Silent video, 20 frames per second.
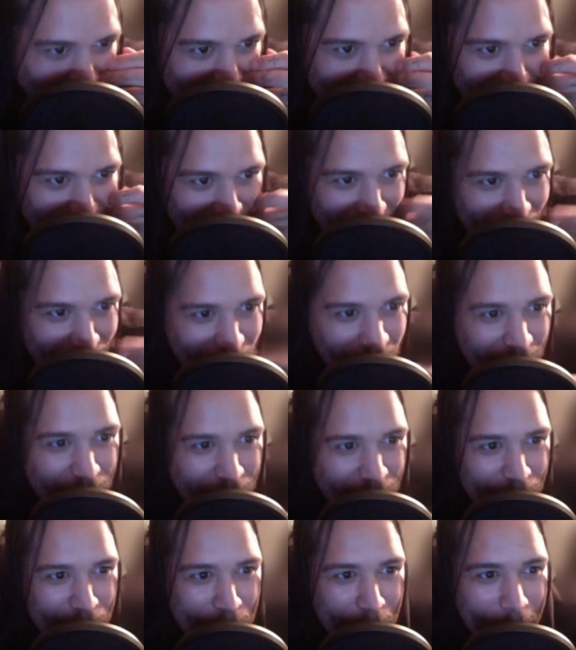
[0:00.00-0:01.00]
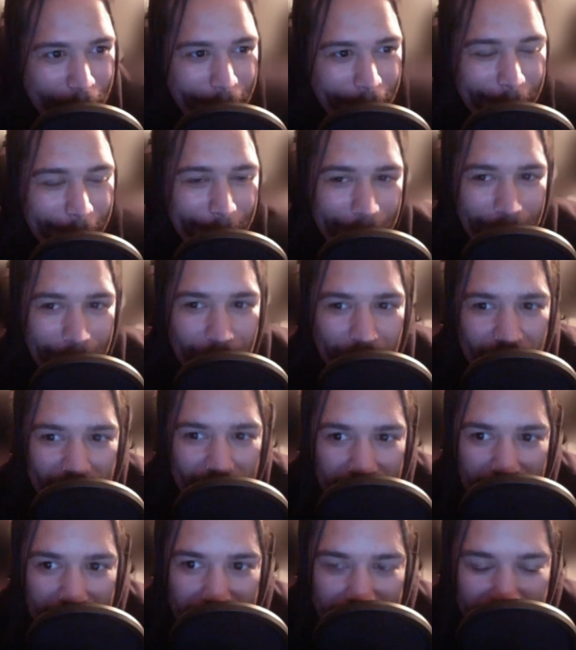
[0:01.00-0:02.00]

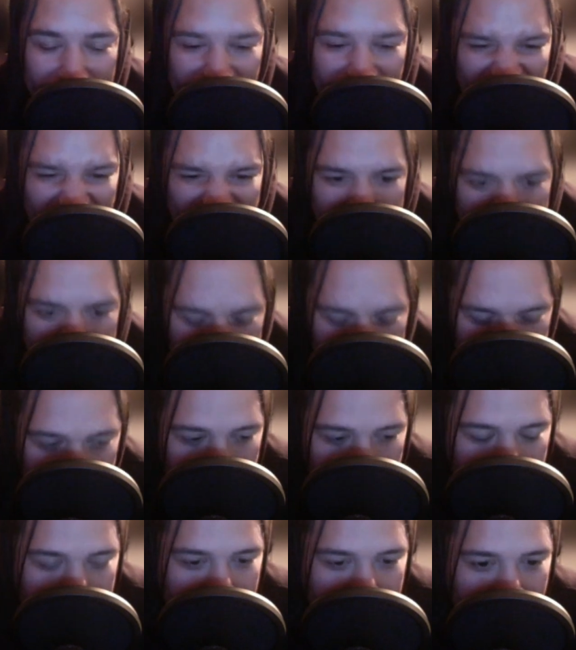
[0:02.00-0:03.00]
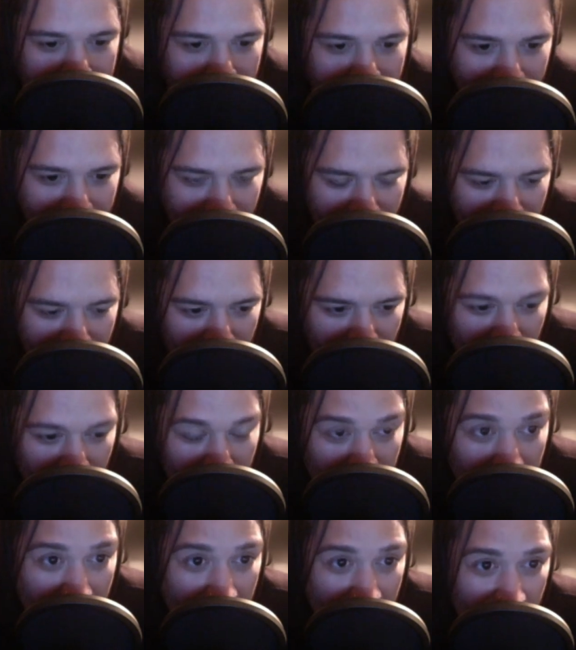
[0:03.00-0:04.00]

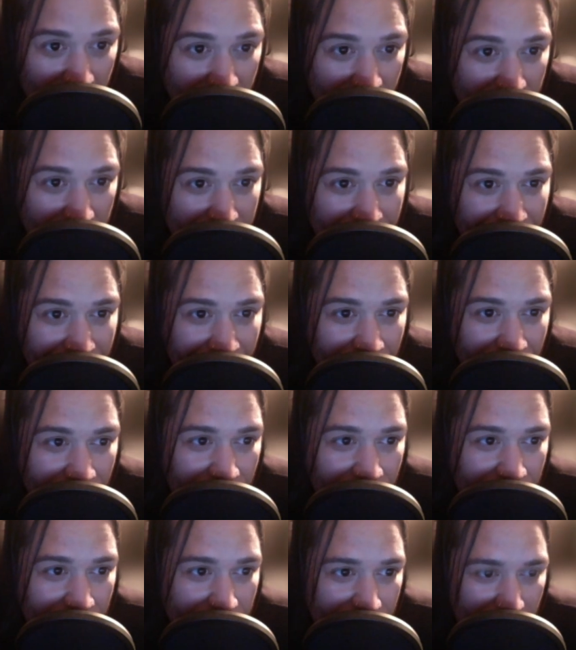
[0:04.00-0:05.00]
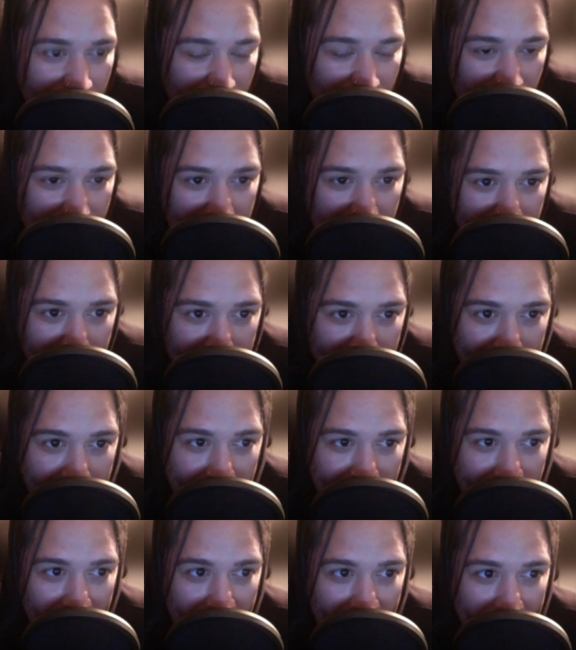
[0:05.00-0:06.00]

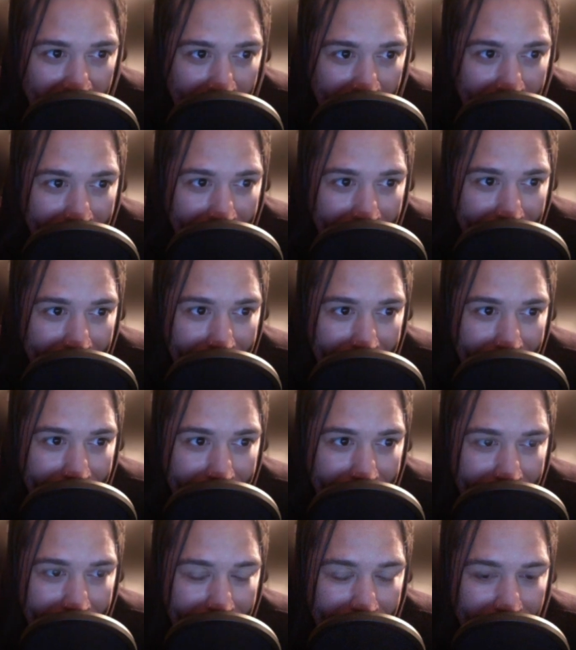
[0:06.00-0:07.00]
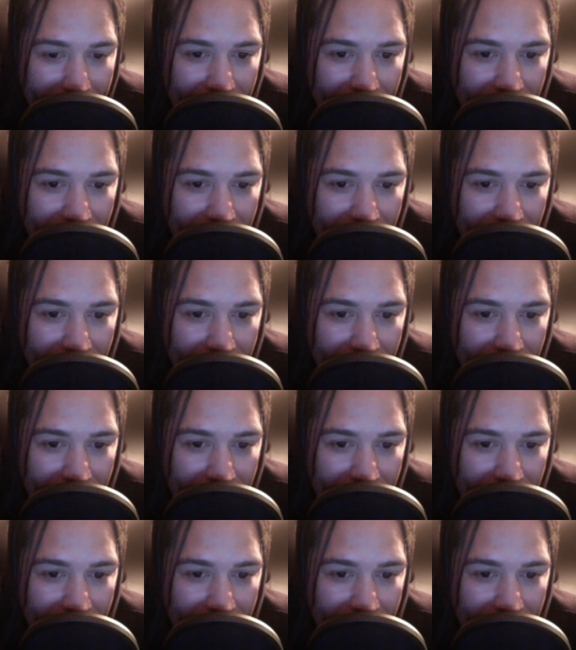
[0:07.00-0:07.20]
[no speech]